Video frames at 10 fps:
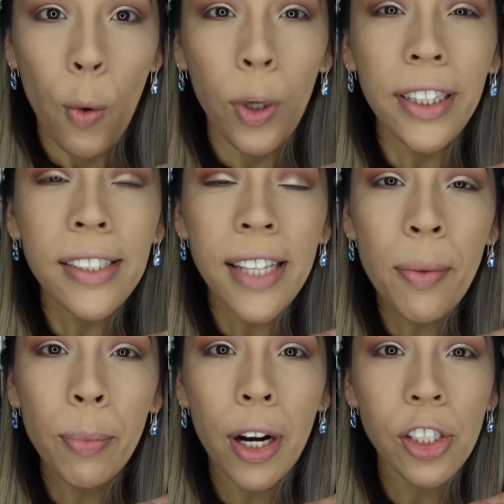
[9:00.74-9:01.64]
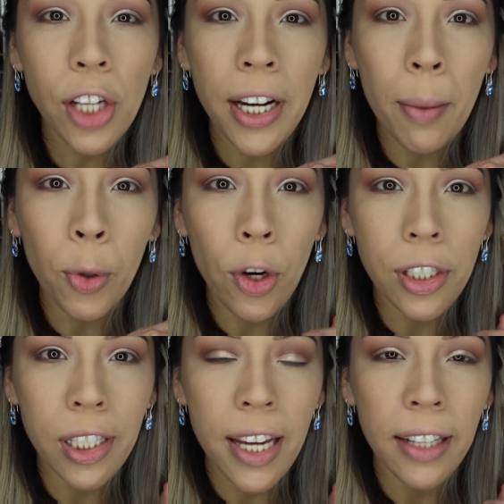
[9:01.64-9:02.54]
With the same brush, I am
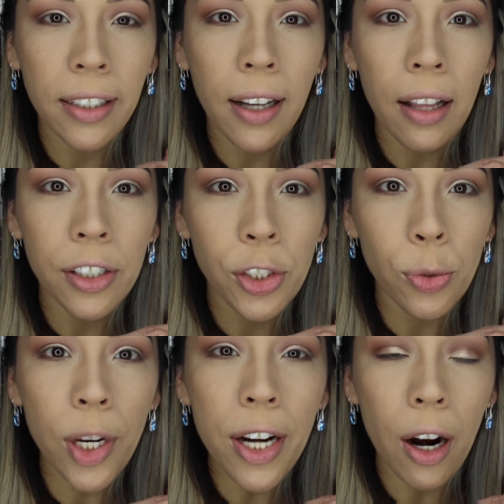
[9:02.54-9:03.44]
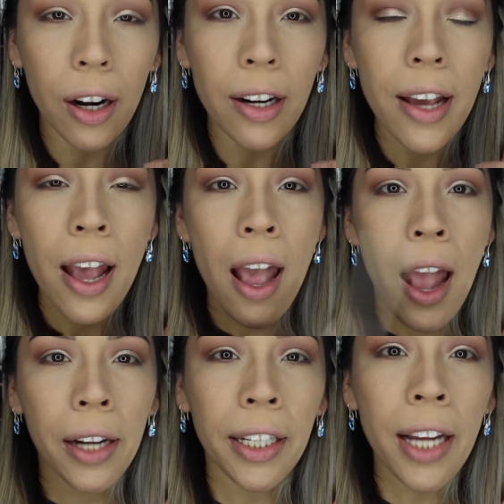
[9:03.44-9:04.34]
going to take the color Sweetheart, and I